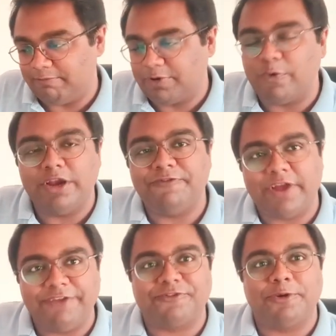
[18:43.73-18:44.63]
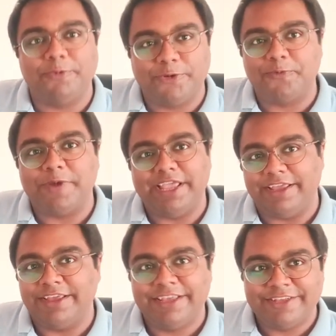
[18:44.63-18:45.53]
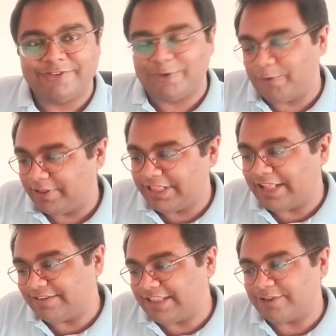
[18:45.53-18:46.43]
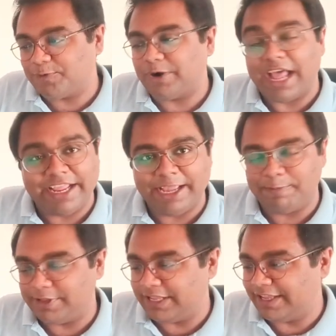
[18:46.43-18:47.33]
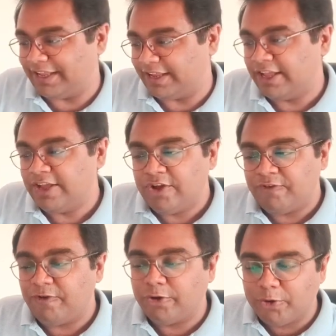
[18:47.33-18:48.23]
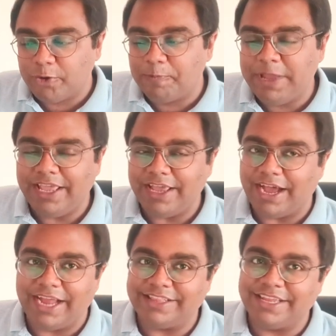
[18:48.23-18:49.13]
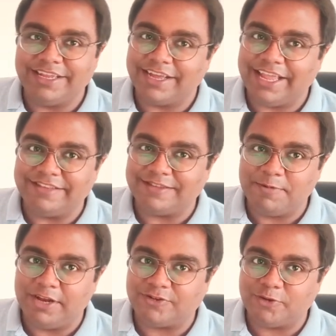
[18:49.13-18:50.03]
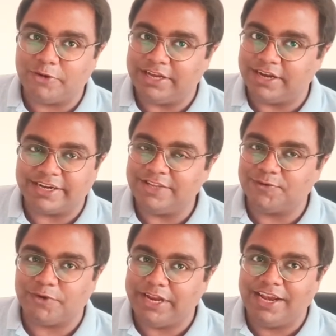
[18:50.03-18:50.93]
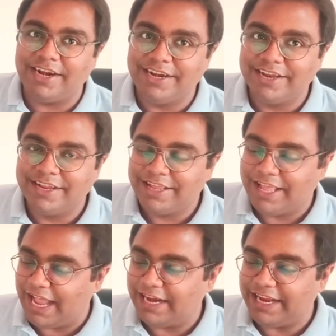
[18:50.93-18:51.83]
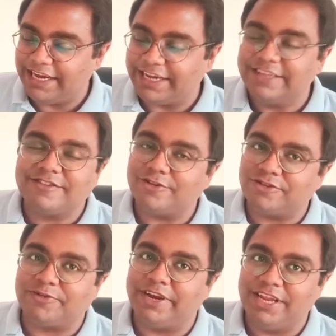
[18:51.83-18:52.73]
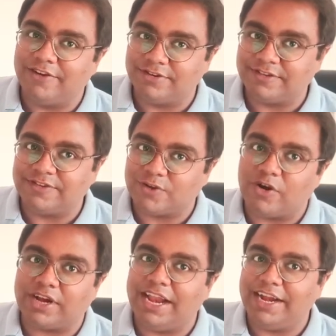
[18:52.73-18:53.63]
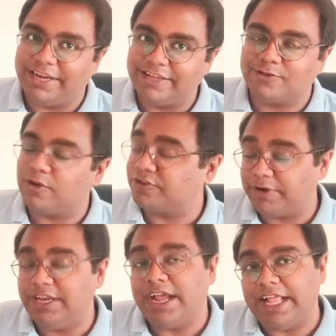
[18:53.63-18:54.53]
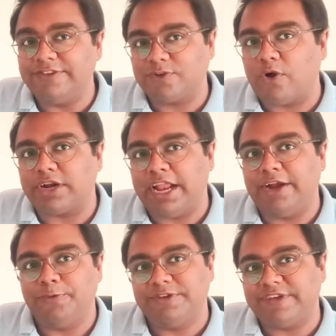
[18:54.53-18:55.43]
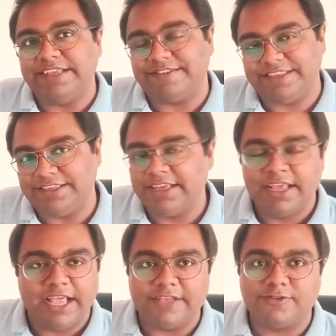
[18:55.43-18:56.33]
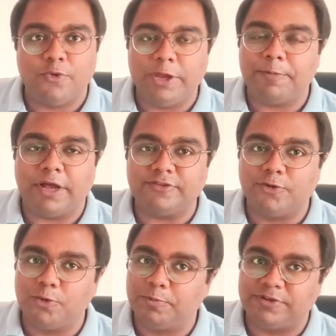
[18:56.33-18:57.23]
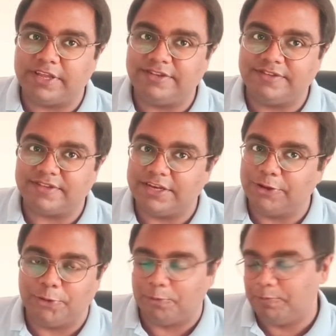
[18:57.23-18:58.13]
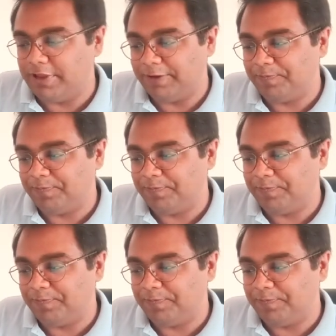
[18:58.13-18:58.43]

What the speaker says: qualifying from Group A. So that's what I am thinking. For Group B, I think again, similar story, curtains for England, and it is Australia versus Scotland. It's Australia and Scotland, which I see as going past group stages in Group B.